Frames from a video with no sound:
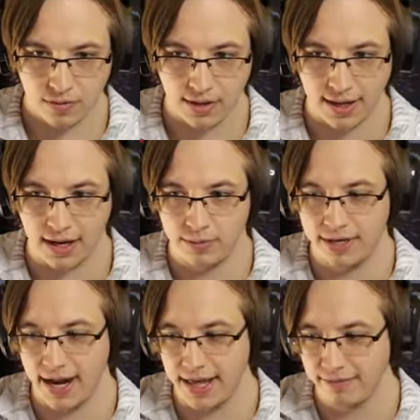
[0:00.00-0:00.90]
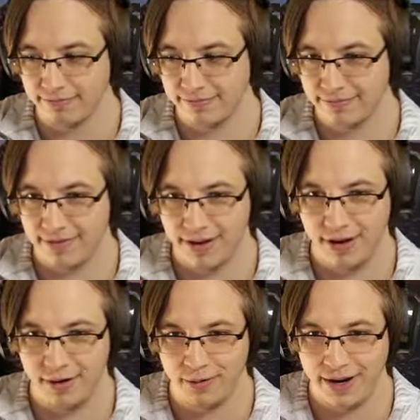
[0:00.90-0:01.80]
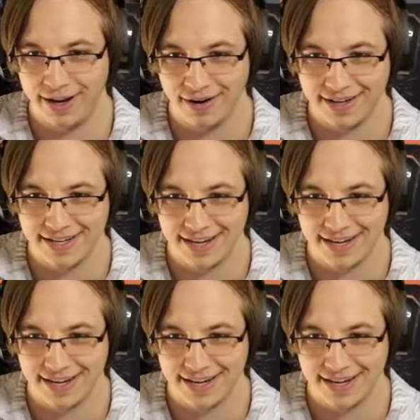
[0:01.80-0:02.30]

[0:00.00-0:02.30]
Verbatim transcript: And we did it! We already did